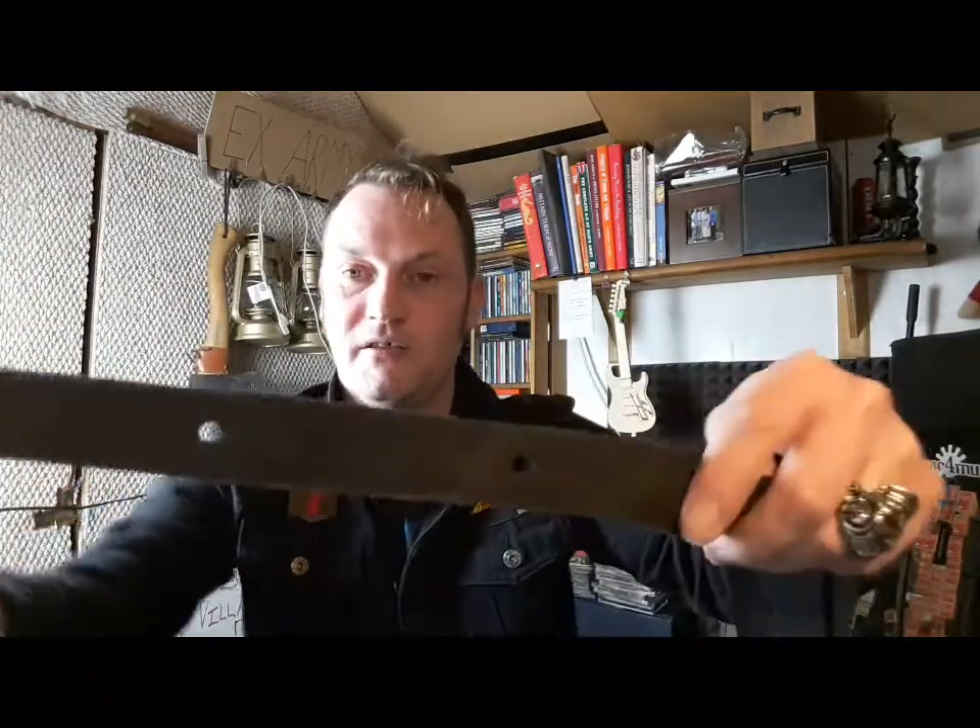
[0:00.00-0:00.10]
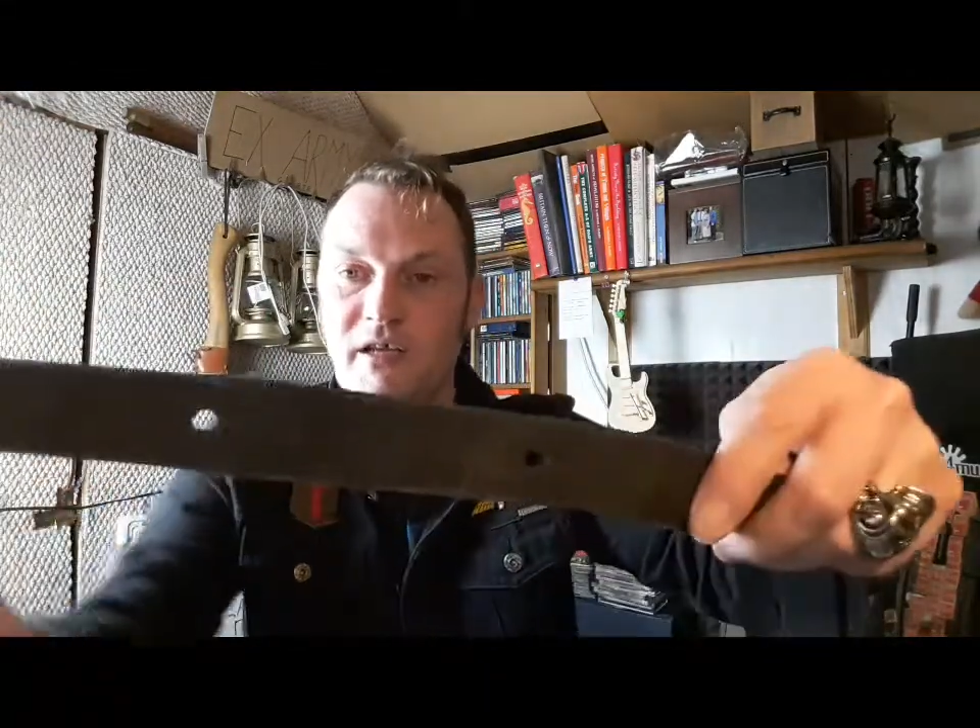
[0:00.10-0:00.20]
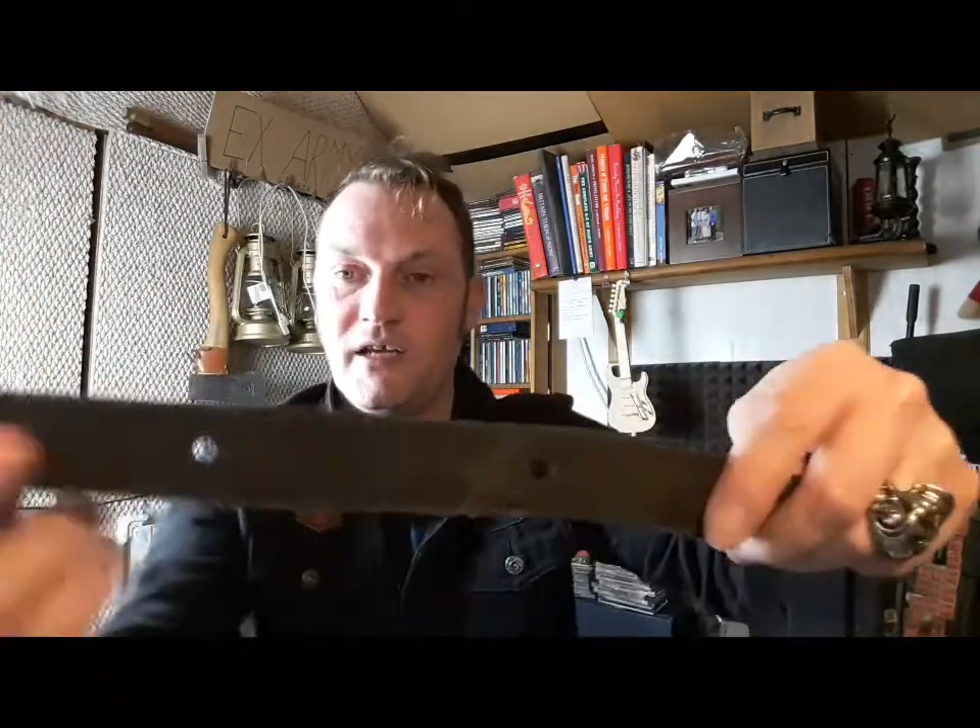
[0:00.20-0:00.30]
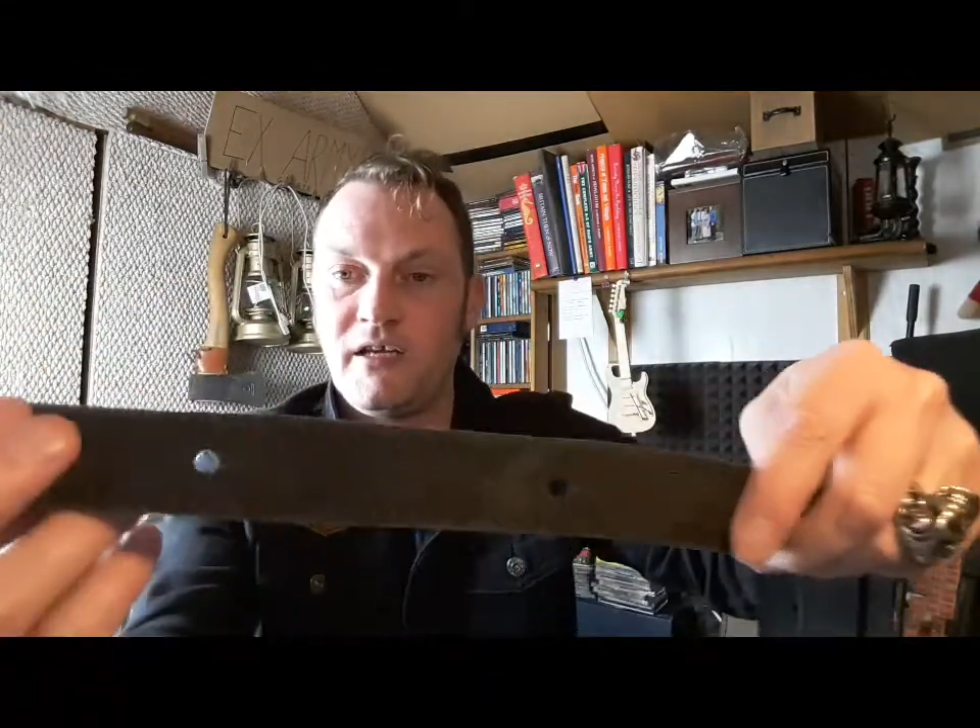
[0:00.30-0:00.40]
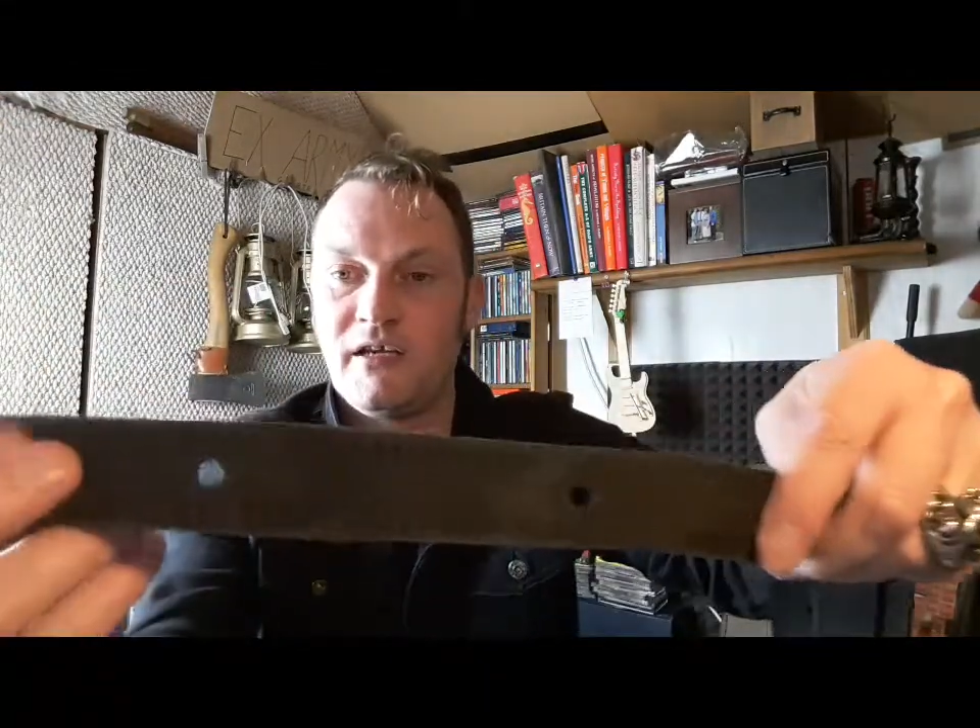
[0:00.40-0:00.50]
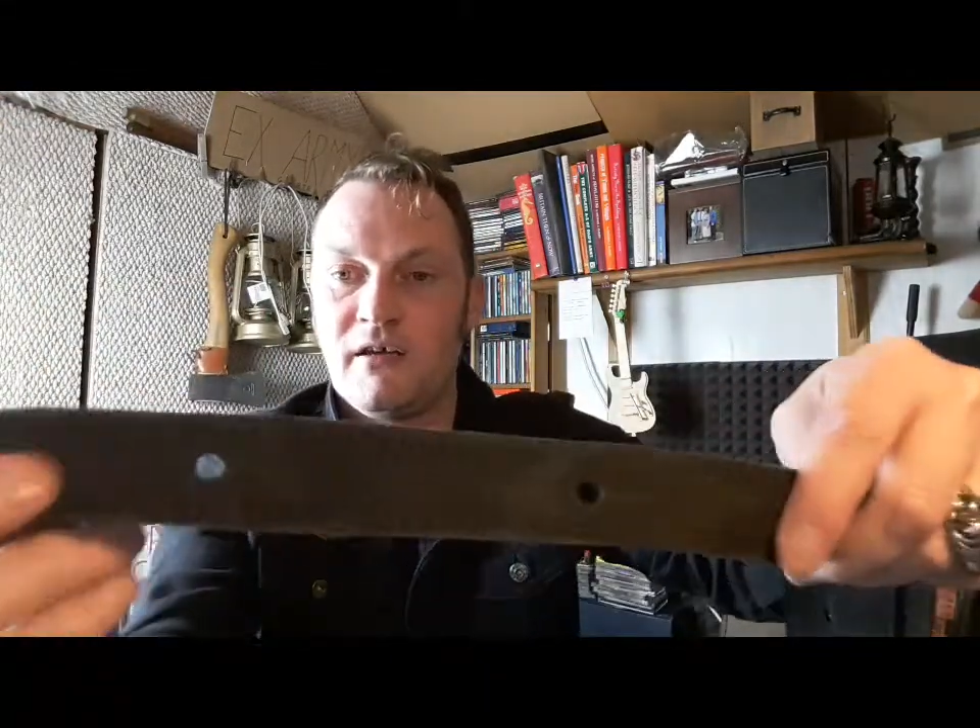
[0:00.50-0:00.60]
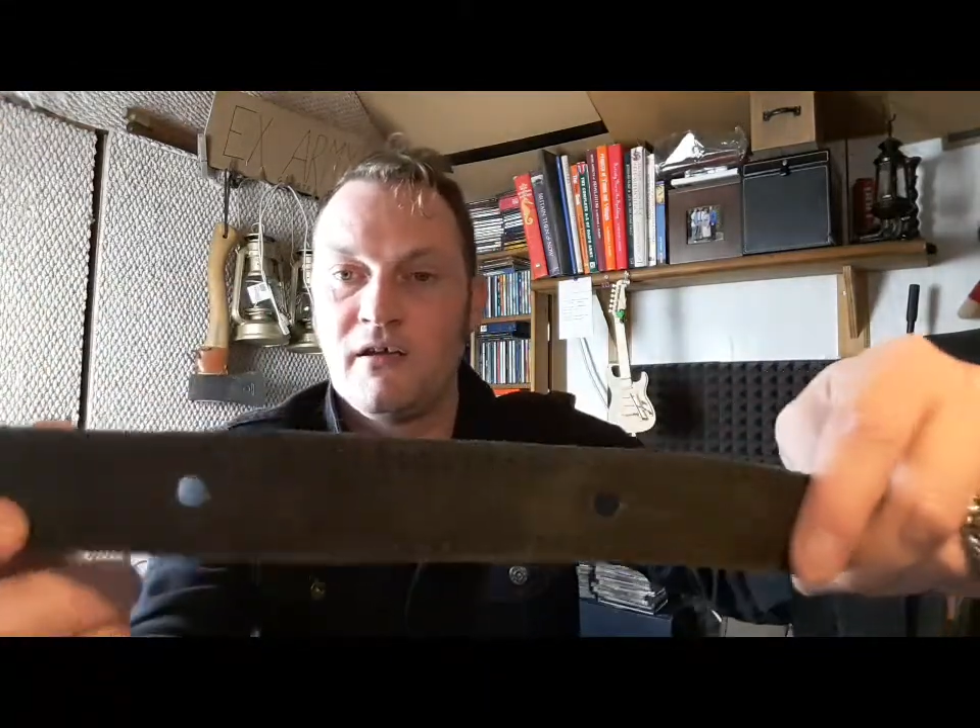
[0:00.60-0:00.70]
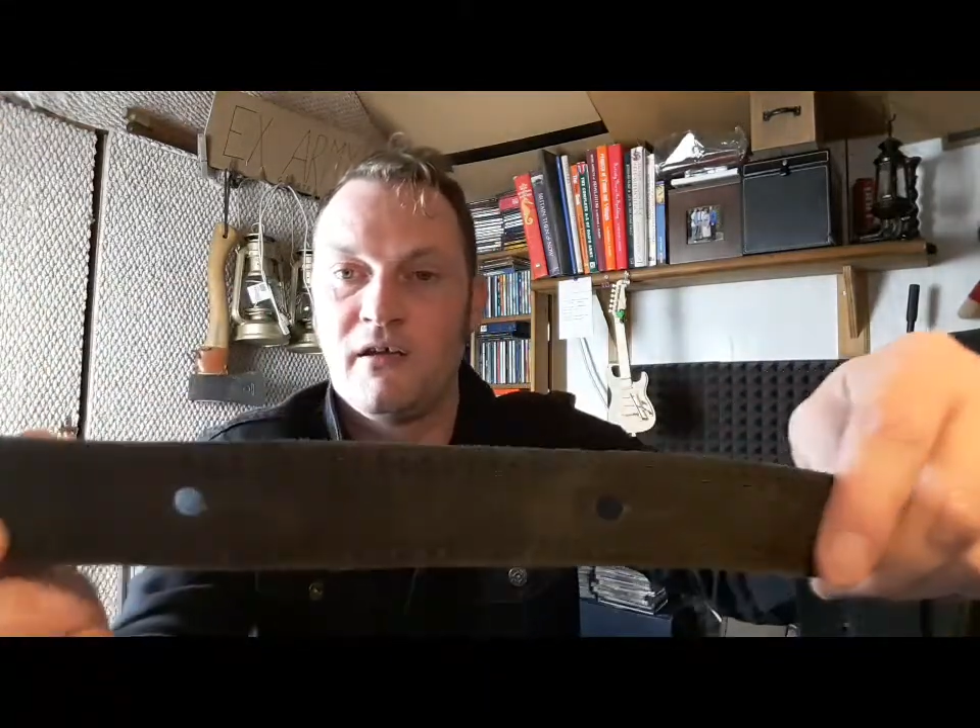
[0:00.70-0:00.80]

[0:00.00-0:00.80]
the